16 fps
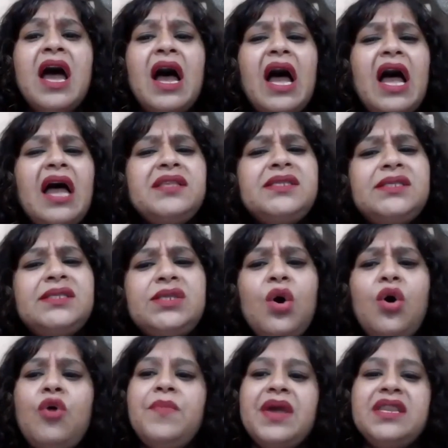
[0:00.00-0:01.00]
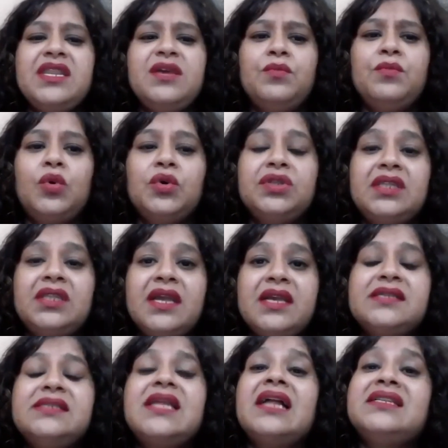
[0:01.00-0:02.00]
and so many more
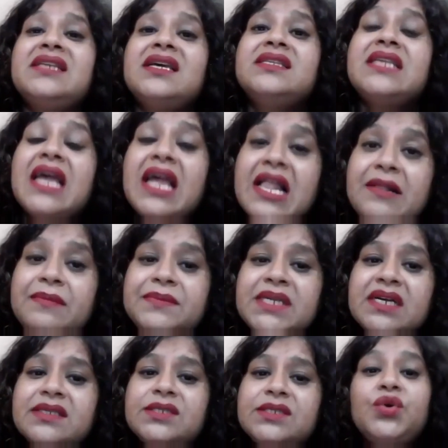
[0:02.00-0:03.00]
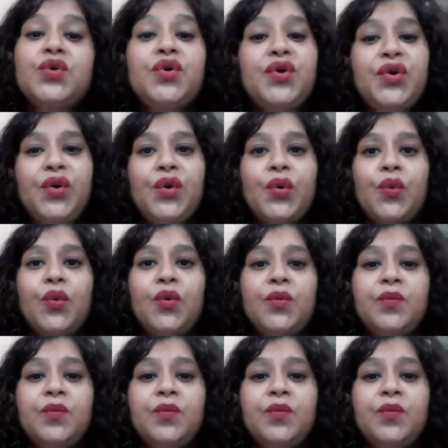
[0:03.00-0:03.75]
things that has helped us to grow.